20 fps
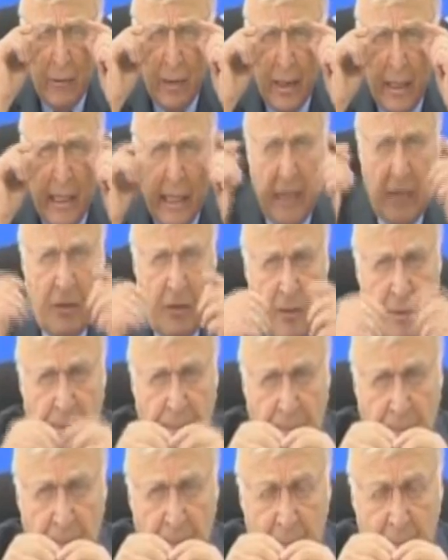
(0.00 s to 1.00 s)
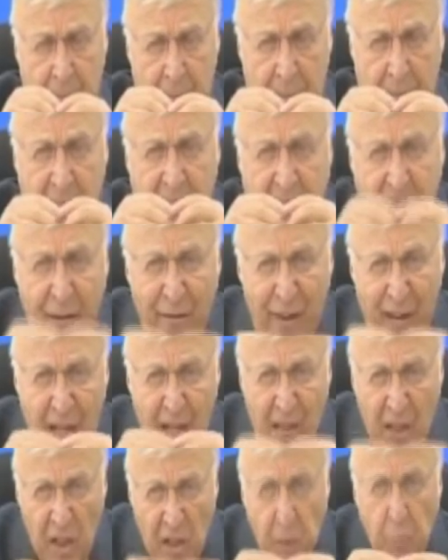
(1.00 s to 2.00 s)
Now here,
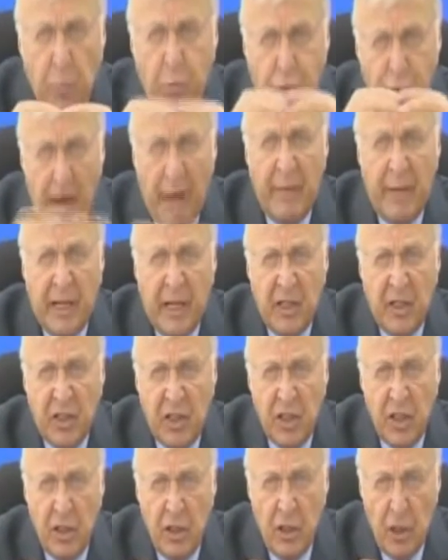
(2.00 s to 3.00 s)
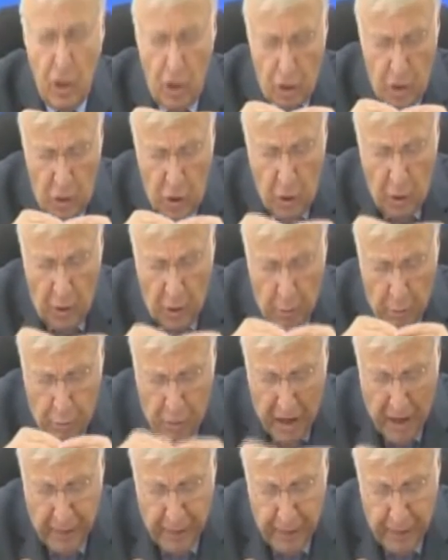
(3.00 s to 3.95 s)
giving this prominence to the